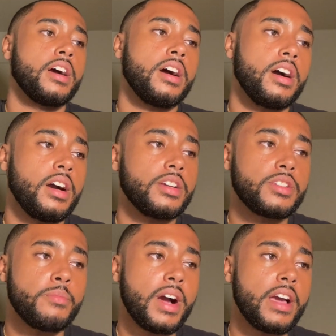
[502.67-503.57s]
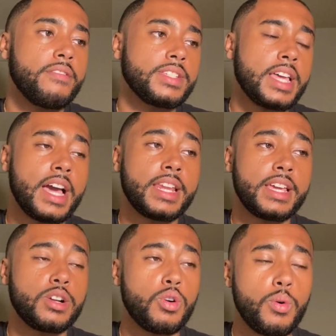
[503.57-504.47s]
Chimaev has had
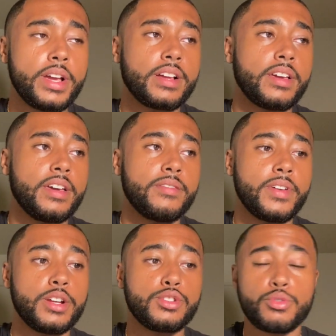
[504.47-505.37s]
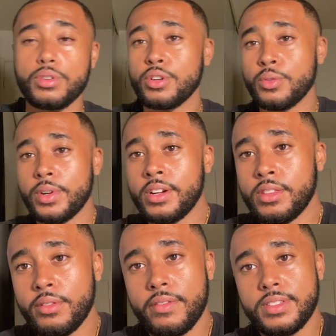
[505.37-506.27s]
a quick and very short career in
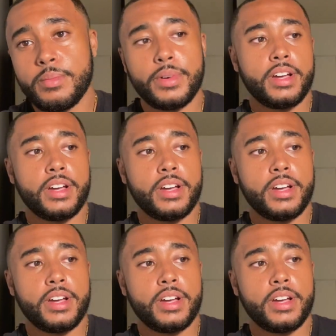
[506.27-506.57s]
the UFC,